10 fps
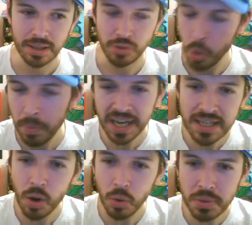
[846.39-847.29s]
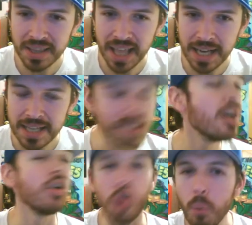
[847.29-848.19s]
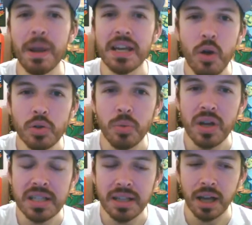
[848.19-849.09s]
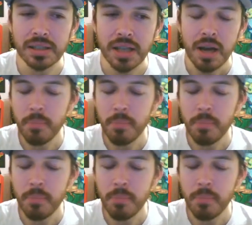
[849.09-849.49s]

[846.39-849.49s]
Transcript: Nobody knows what that is. Nobody knows what it does.